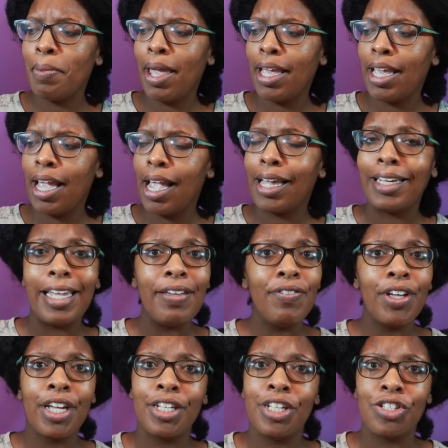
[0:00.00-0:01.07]
making
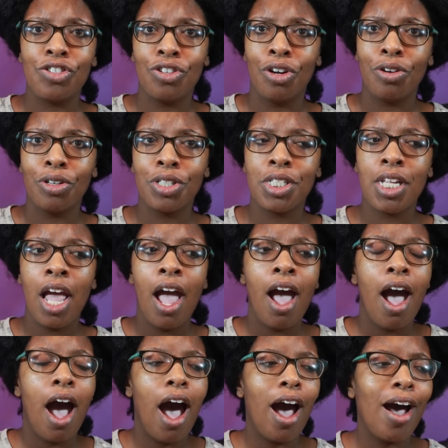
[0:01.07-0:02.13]
leave-in conditioners.
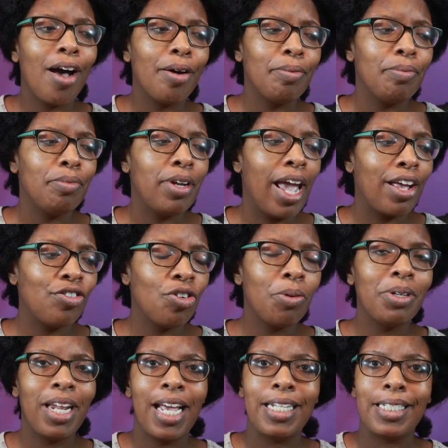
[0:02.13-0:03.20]
Um,
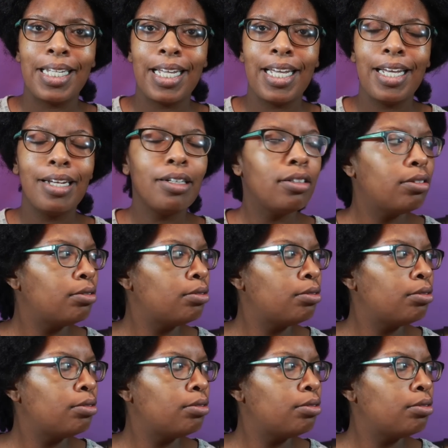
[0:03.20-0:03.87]
Natural Nezzy.